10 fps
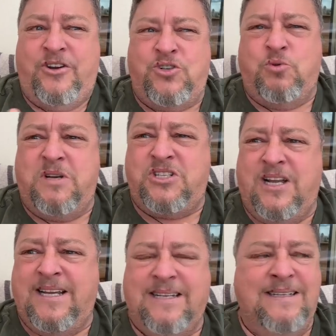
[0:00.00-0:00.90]
It's almost
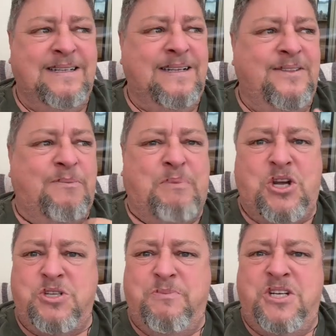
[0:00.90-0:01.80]
like the
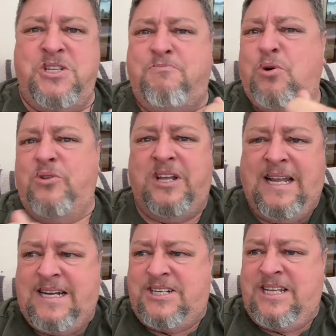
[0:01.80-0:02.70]
postman has brought the
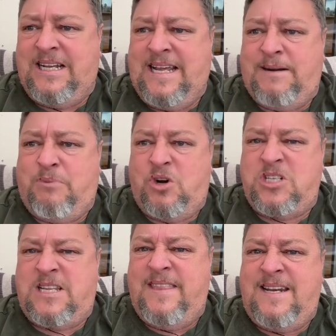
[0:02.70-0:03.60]
letter to your
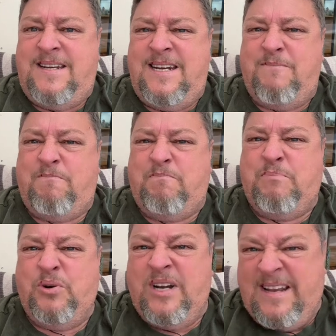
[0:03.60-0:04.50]
letterbox and then didn't
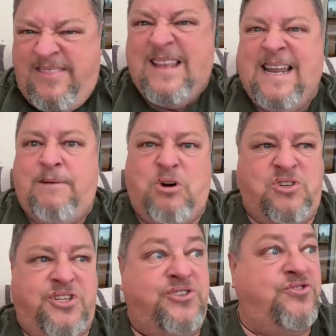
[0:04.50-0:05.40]
put it in the letterbox,
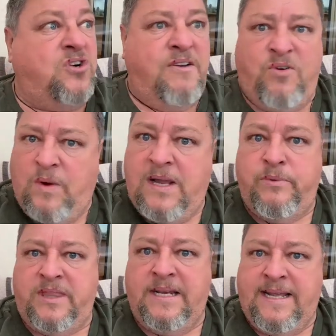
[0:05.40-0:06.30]
just drove away
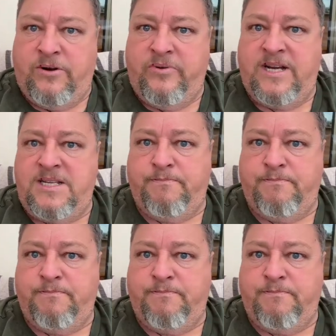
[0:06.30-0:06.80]
with the letter in